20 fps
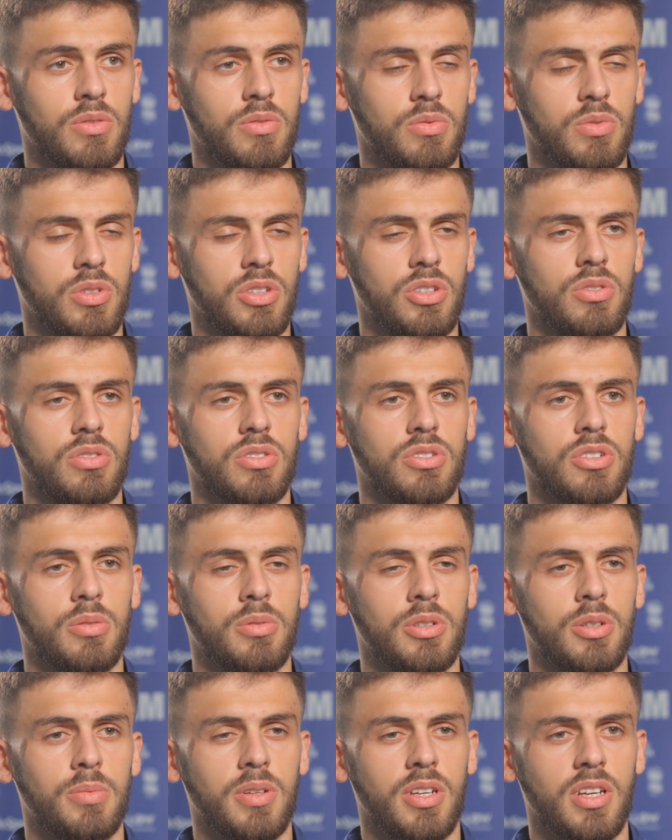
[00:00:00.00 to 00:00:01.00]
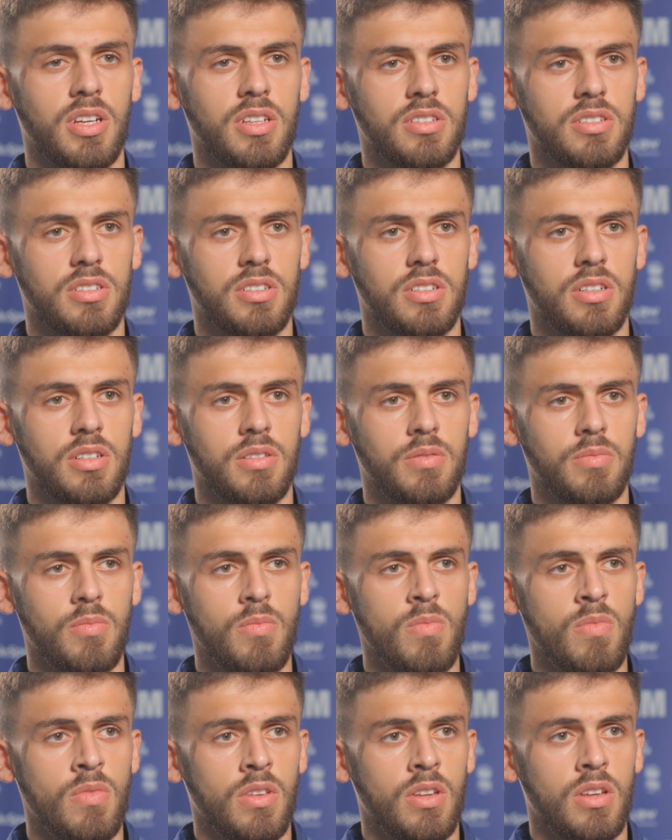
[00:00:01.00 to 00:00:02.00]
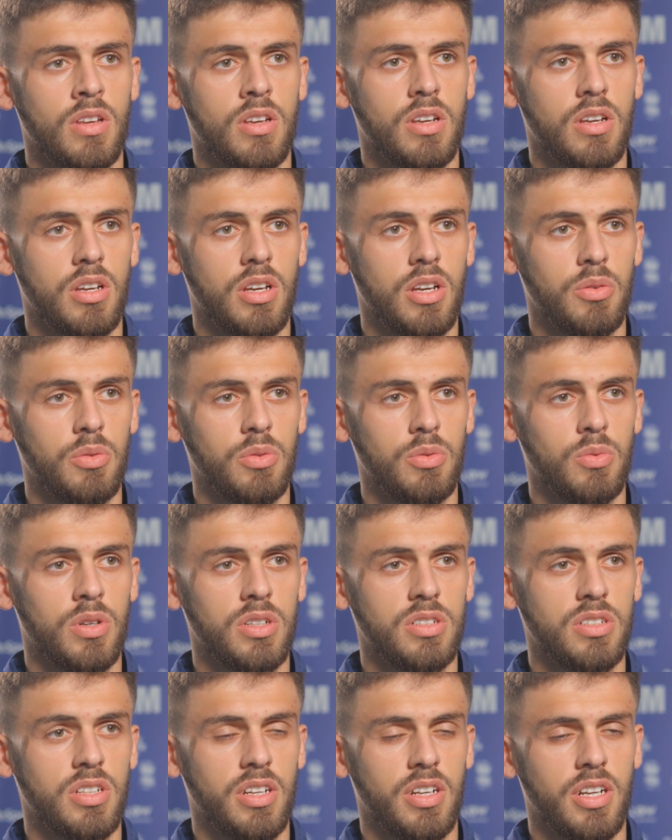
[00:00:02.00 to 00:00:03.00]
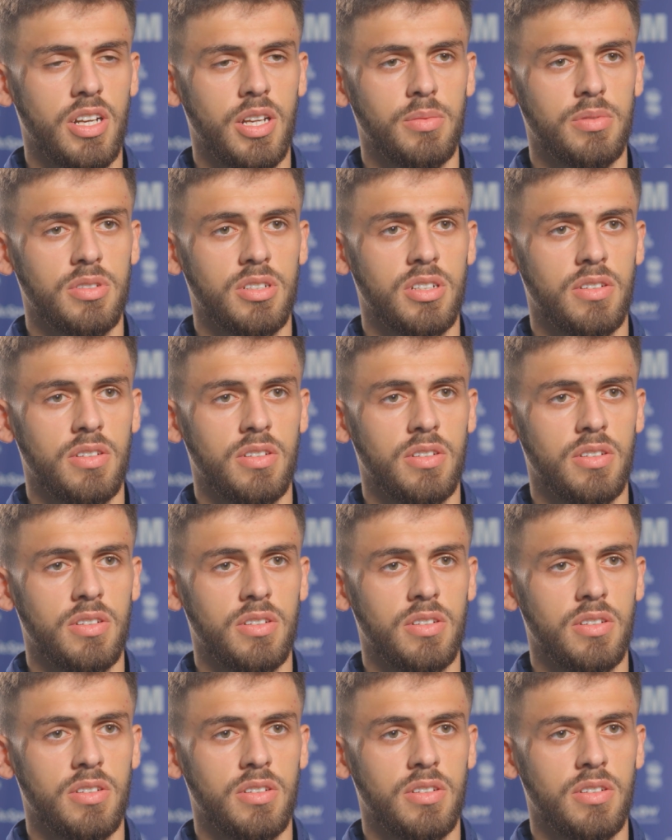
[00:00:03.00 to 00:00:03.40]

We knew it was coming up against. We watched their clips,